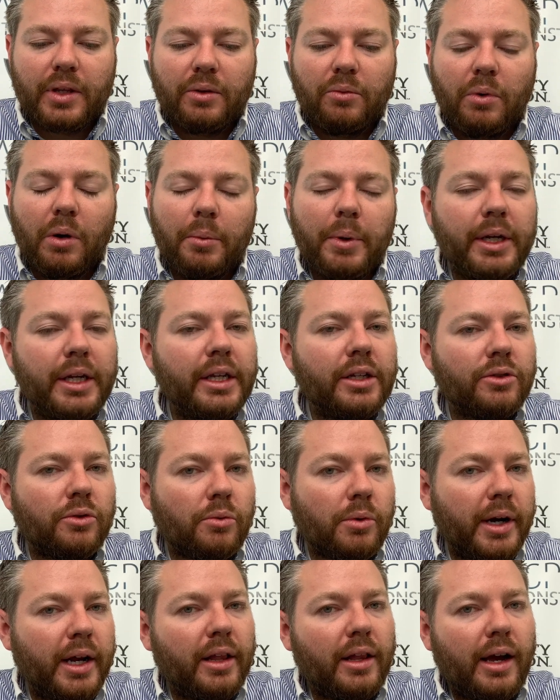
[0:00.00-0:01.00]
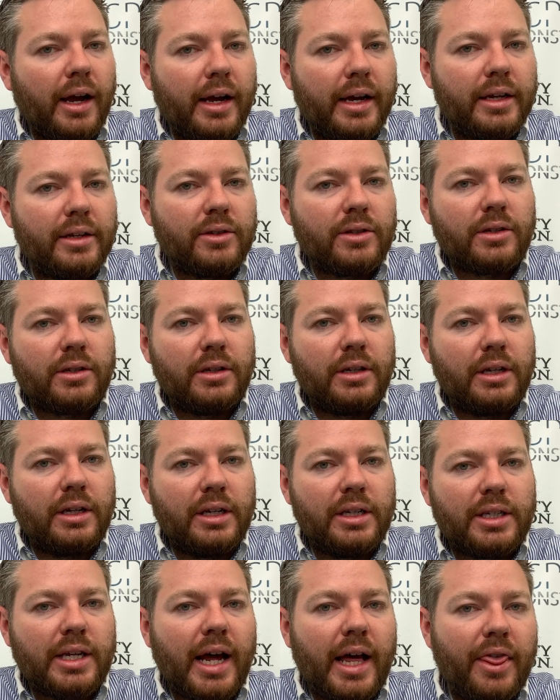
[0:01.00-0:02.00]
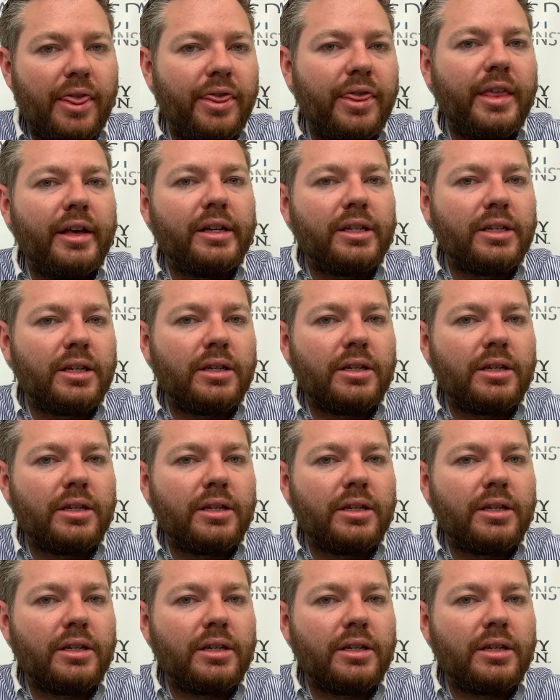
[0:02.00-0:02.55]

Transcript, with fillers: what we need to realize is that this